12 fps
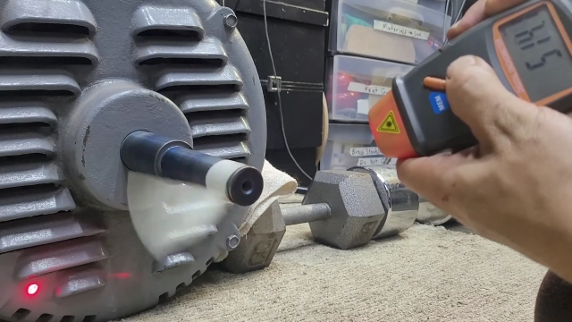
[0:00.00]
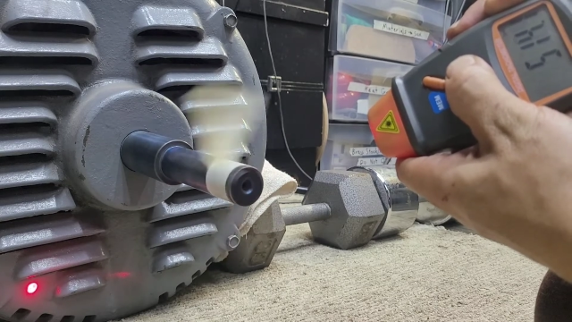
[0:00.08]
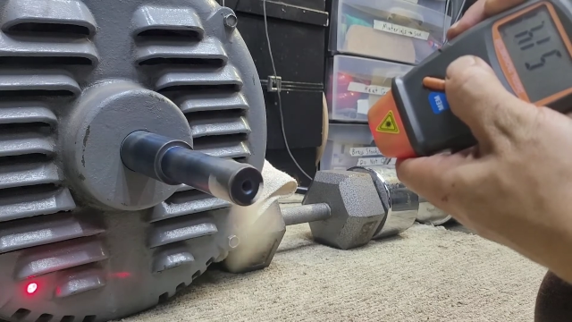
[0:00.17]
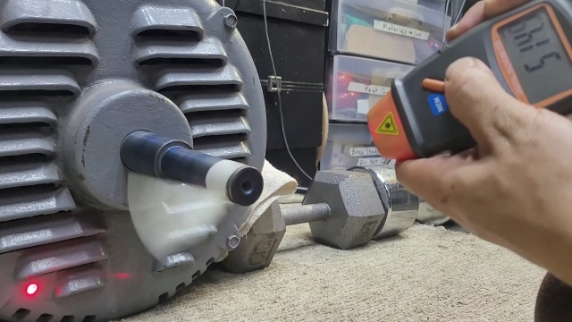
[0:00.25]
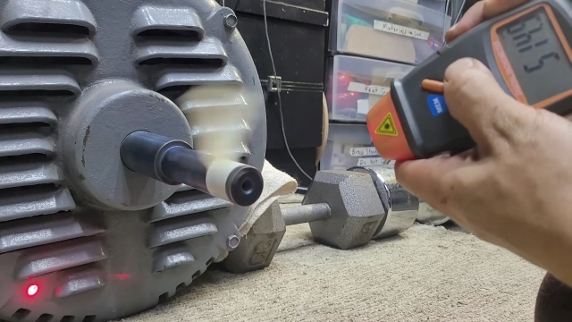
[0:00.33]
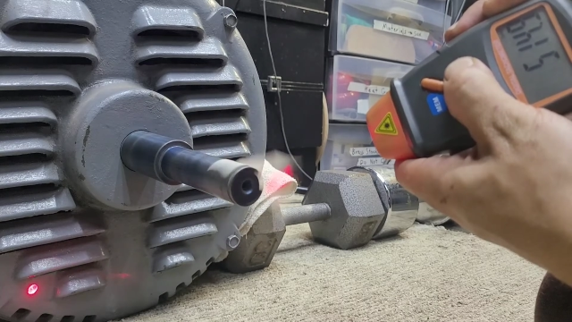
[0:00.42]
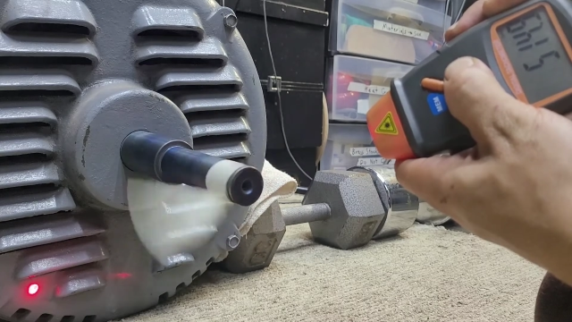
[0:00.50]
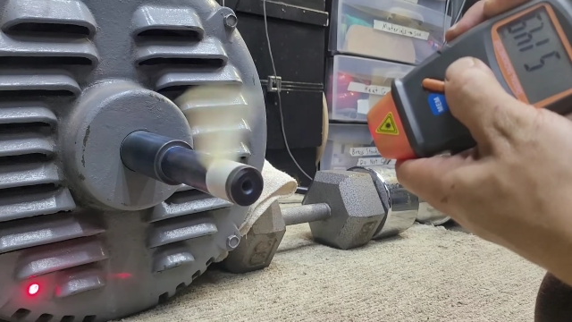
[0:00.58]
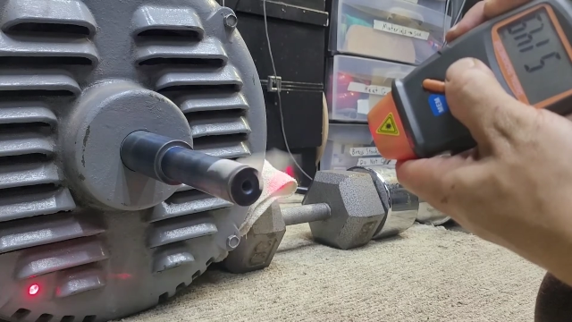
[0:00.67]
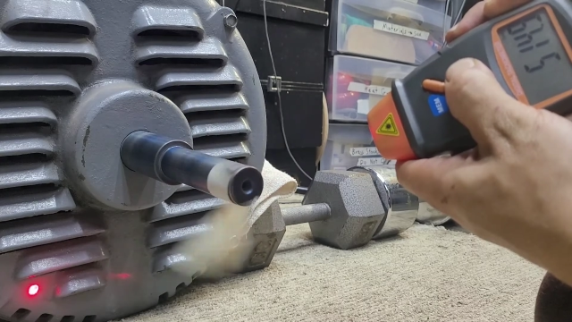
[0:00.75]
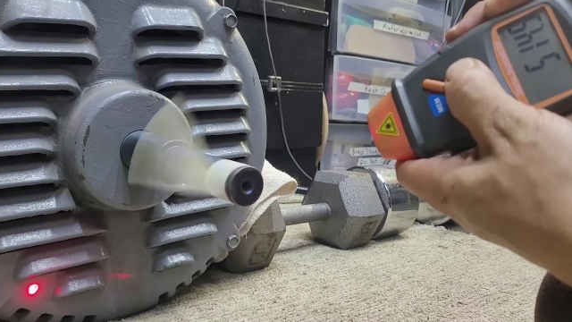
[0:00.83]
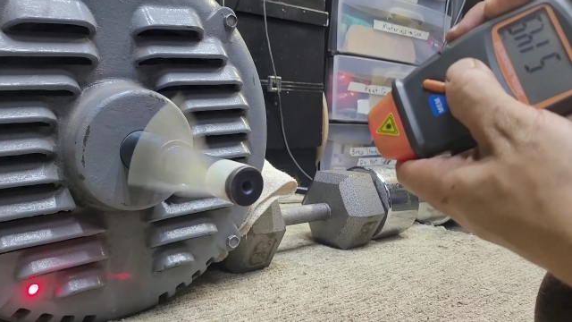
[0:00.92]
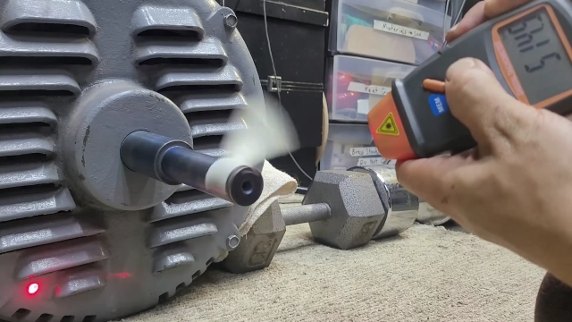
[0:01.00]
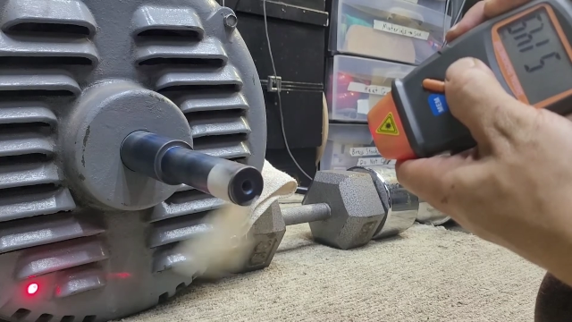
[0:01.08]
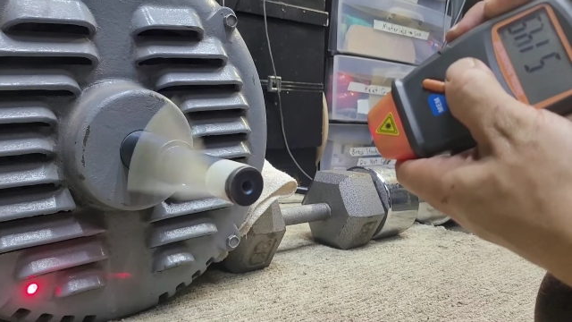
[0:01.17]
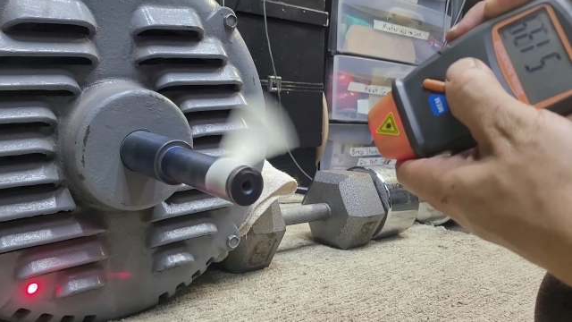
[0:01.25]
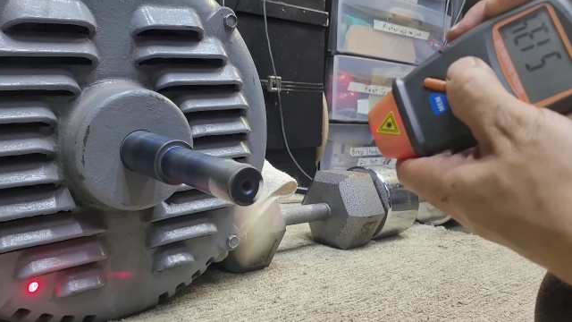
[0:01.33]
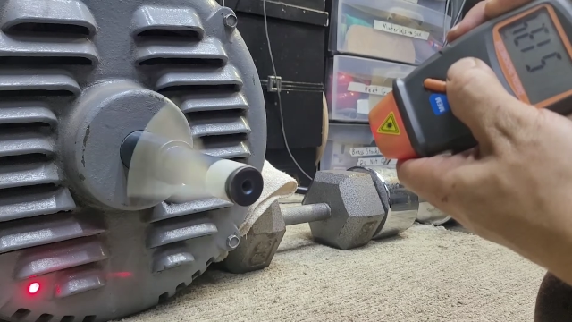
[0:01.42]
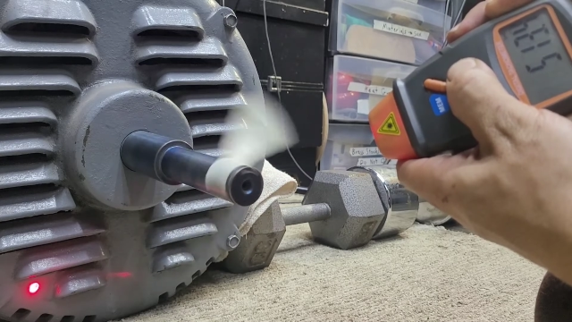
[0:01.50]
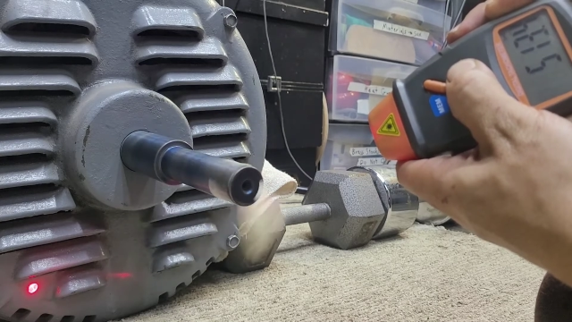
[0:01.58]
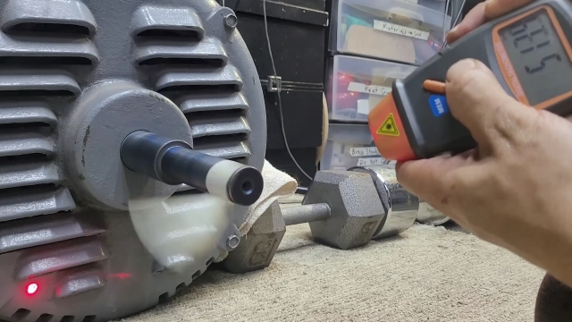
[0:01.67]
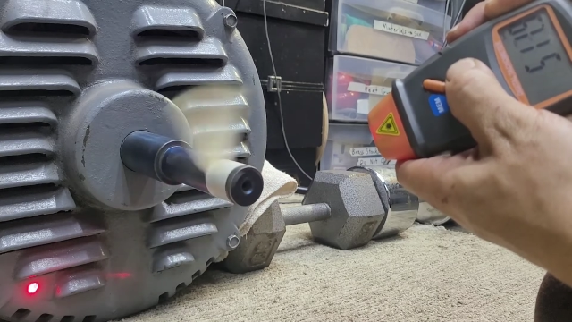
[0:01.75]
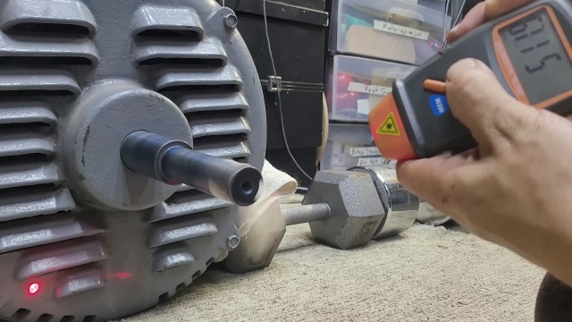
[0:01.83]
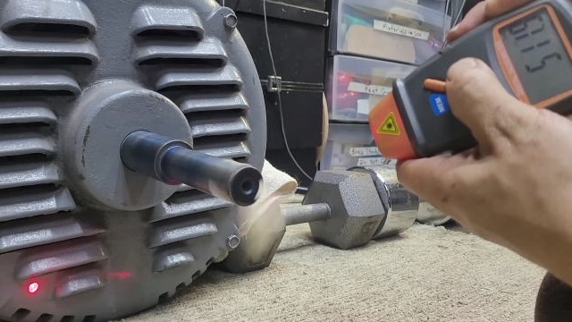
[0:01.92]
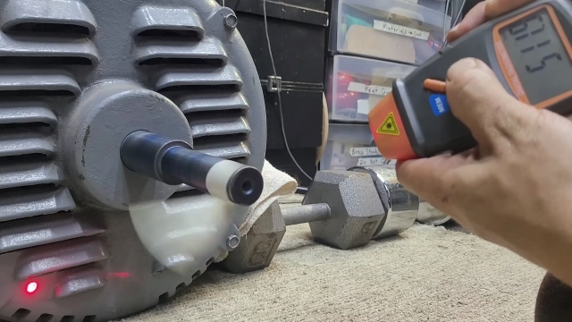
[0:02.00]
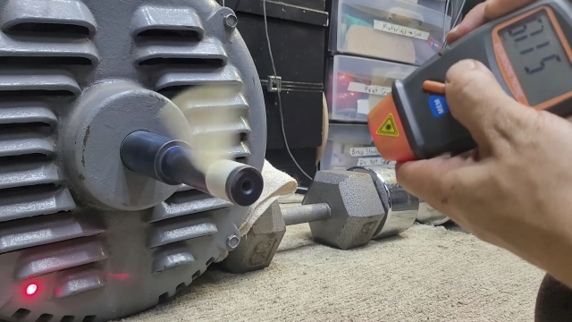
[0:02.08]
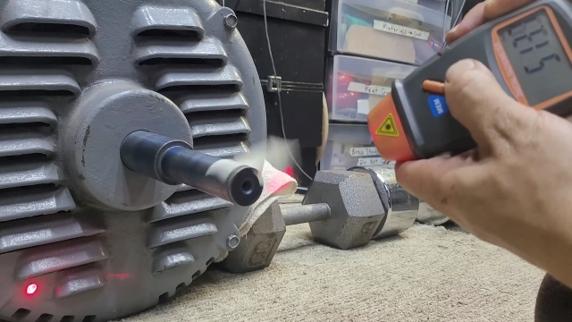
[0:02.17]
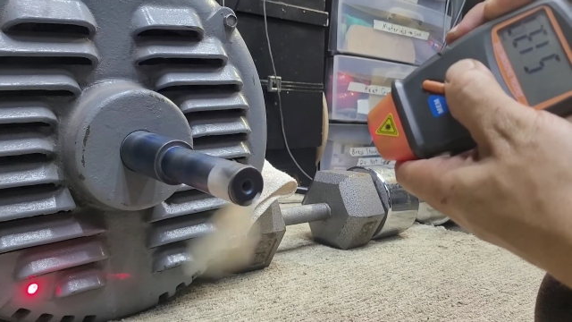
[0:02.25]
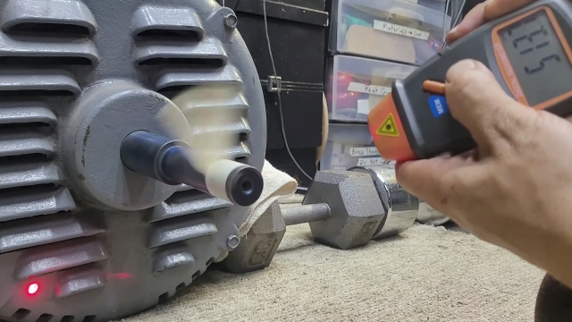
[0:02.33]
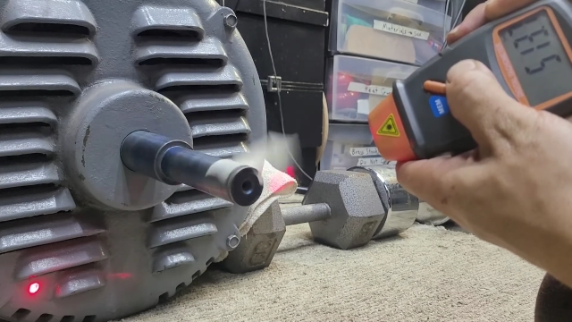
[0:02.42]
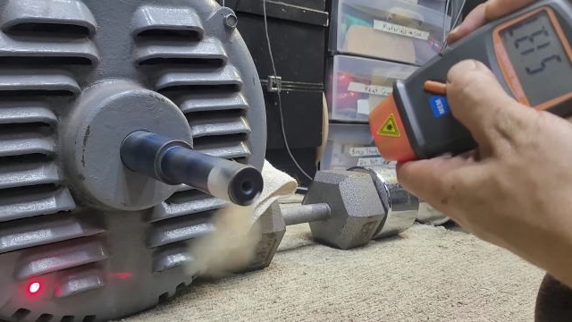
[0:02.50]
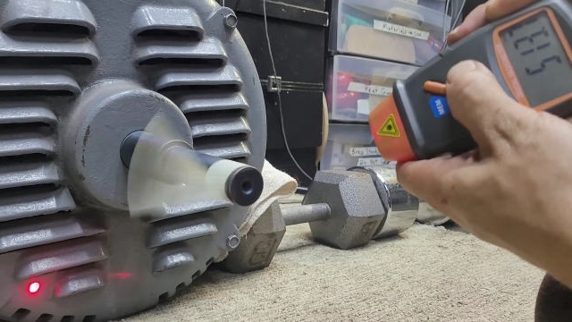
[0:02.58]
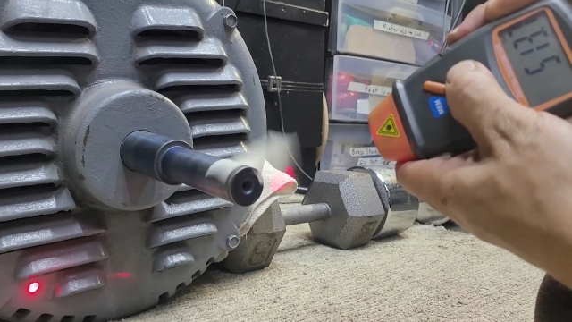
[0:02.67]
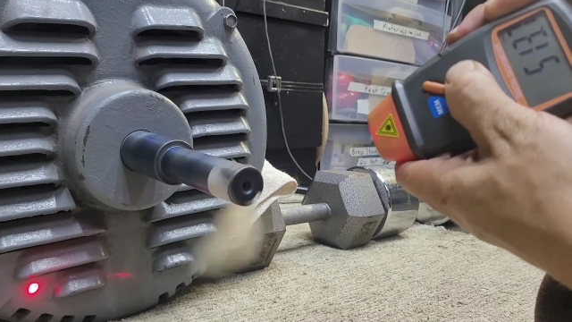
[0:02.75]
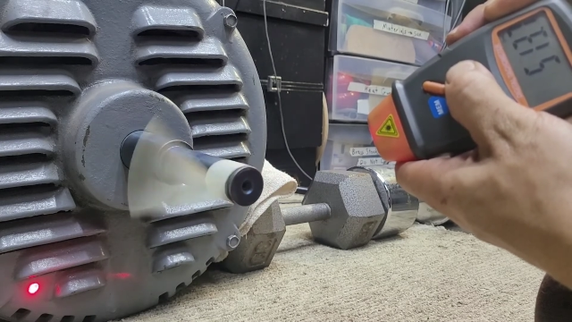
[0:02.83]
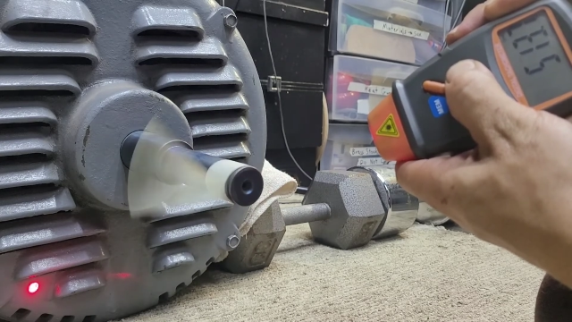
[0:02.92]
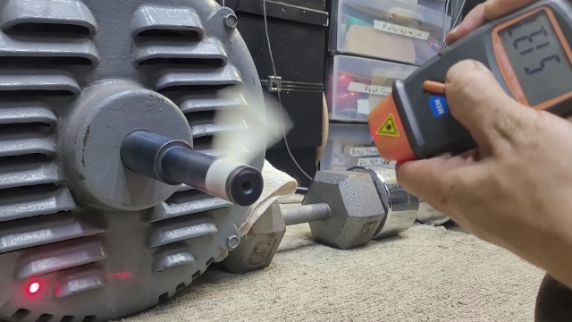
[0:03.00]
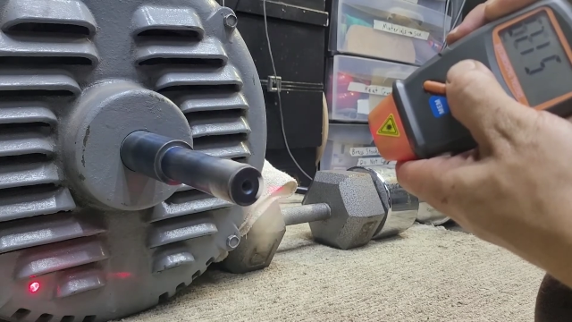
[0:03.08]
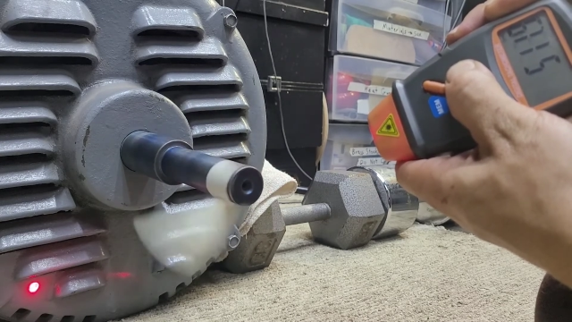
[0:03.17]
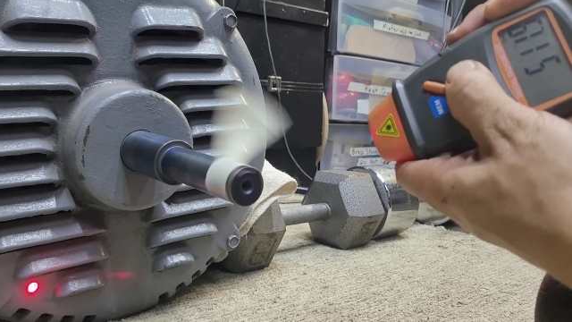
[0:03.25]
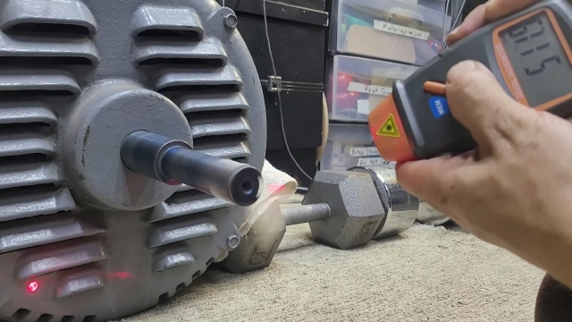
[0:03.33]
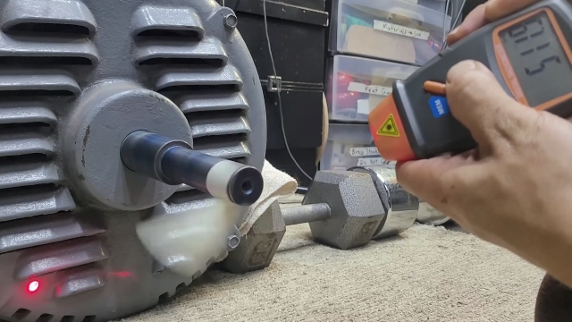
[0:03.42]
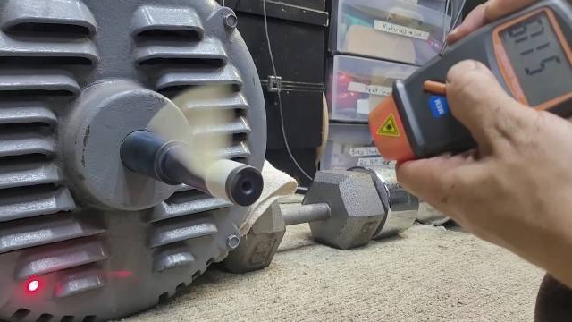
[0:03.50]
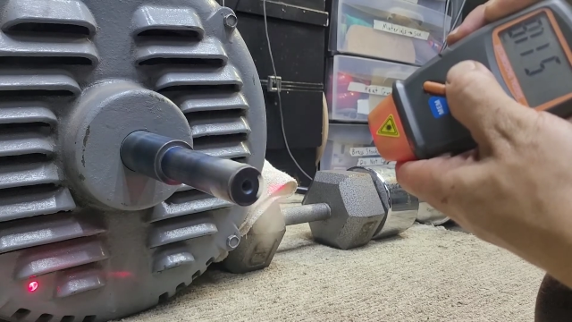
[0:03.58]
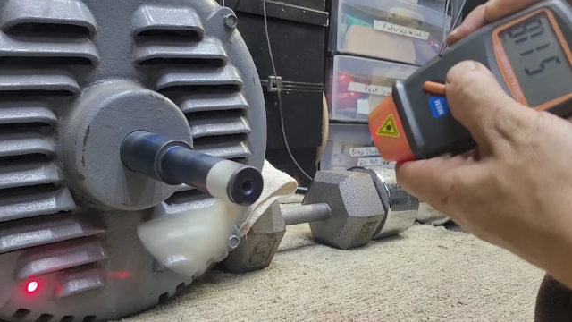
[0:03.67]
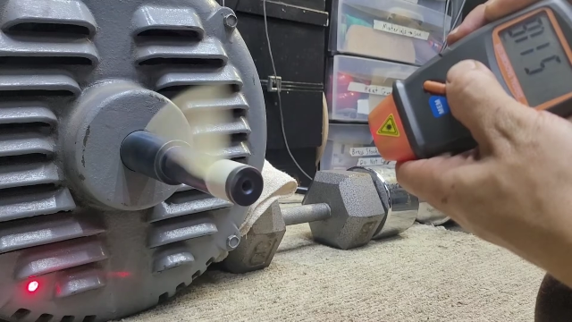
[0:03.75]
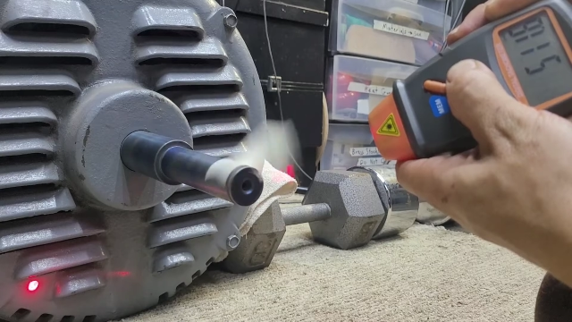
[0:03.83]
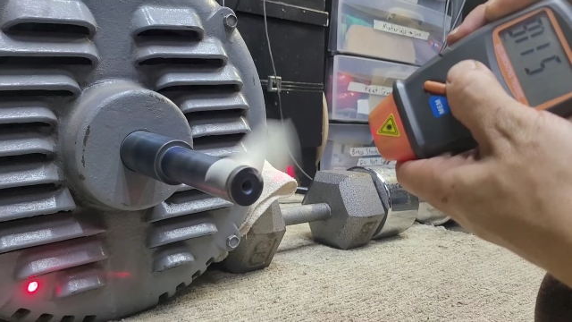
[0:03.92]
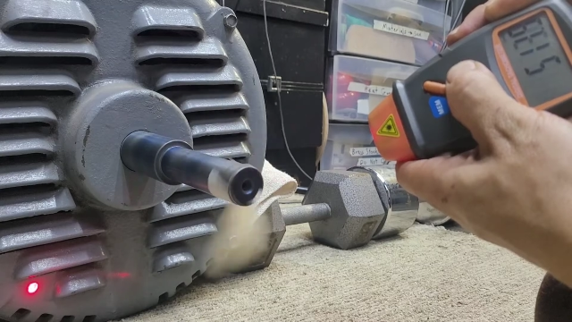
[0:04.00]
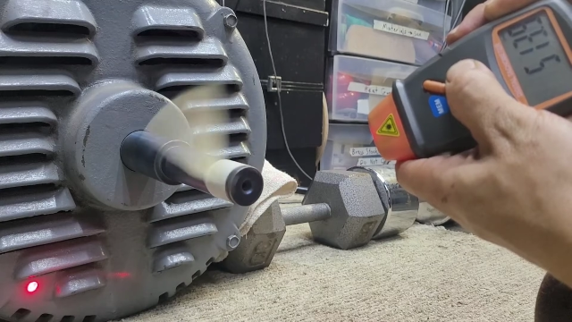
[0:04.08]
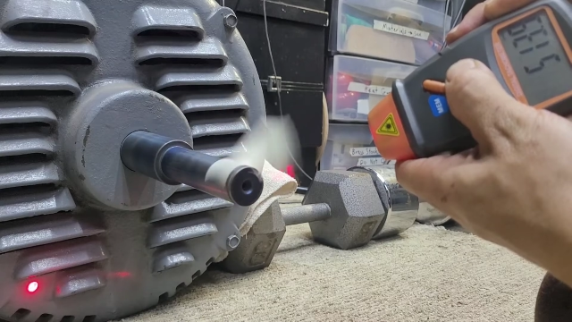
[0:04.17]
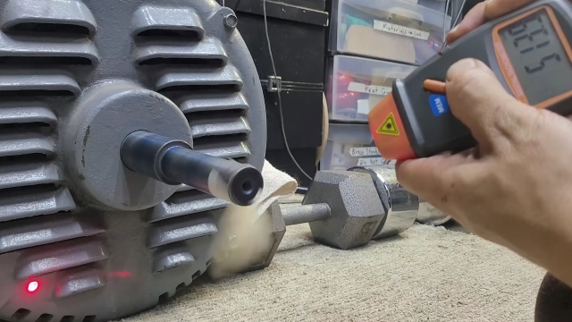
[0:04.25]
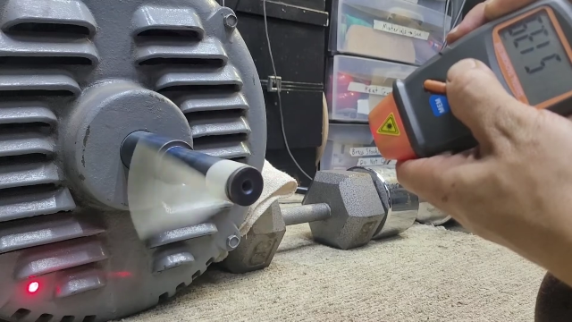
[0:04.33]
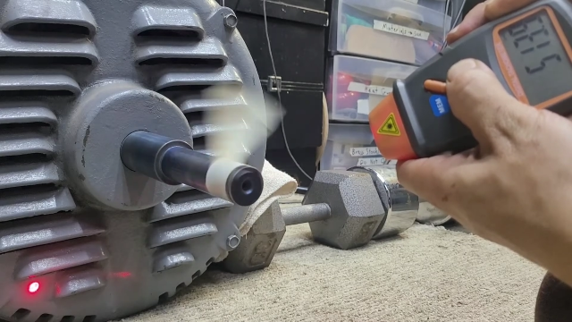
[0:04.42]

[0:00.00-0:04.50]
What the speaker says: No face is visible, so there are no lips to read.